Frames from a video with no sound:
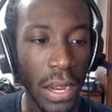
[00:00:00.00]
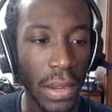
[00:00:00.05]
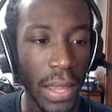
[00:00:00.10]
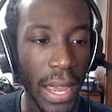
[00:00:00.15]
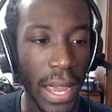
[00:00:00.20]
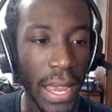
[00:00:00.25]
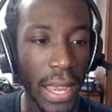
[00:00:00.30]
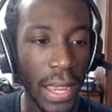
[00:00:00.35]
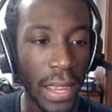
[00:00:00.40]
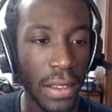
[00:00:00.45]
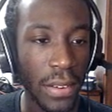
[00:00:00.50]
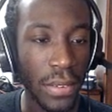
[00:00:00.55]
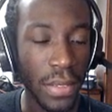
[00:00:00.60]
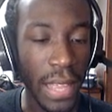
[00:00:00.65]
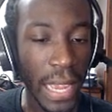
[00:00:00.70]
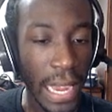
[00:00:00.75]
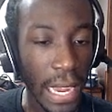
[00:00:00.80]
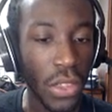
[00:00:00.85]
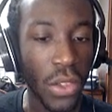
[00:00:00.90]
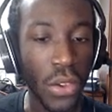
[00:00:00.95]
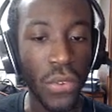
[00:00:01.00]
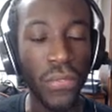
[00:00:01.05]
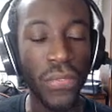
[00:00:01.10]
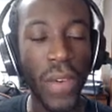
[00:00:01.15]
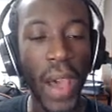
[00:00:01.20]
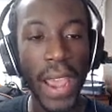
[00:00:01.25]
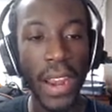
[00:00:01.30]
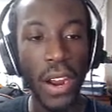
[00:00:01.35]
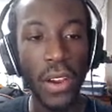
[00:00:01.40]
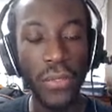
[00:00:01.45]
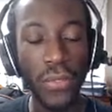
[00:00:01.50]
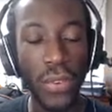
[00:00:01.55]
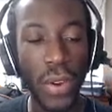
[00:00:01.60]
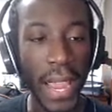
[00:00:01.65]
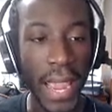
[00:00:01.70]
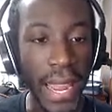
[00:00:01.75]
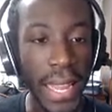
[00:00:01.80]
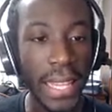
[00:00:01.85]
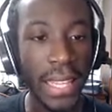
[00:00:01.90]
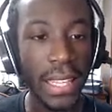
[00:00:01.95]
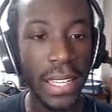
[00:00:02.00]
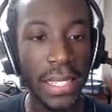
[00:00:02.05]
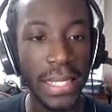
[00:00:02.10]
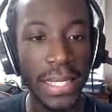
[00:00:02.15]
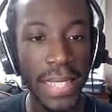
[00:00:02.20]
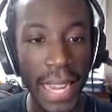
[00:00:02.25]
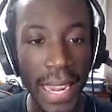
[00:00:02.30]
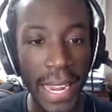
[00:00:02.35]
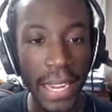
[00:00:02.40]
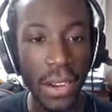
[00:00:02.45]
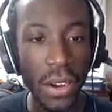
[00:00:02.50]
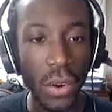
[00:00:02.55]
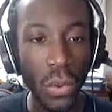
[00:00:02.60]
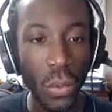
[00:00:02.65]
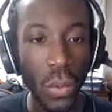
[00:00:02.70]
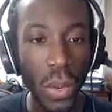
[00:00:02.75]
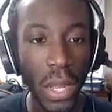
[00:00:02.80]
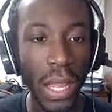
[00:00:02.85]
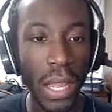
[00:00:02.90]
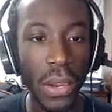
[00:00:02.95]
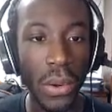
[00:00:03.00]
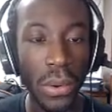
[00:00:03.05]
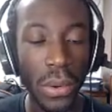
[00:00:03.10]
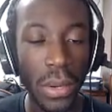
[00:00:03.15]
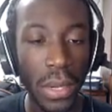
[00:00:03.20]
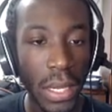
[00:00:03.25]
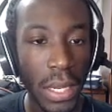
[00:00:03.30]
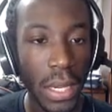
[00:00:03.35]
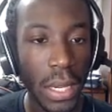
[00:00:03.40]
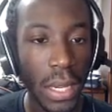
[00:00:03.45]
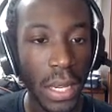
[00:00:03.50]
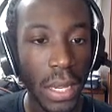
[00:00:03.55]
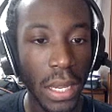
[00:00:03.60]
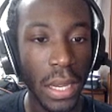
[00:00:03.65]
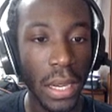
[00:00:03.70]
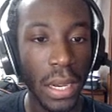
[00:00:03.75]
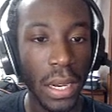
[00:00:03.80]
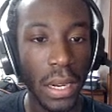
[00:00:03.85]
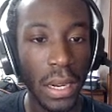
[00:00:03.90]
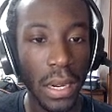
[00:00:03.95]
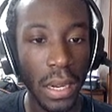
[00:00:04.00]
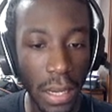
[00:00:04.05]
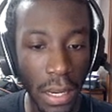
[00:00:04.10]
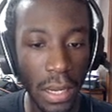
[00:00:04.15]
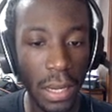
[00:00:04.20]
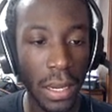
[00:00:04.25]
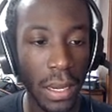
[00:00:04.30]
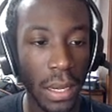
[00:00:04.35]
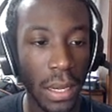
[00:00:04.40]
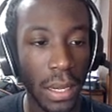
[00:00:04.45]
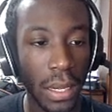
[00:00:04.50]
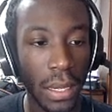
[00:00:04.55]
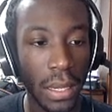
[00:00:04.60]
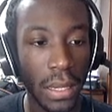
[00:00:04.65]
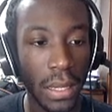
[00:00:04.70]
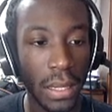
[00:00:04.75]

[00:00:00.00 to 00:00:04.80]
Okay. Thank you, Fido, for hitting the dang on Willow. Oh.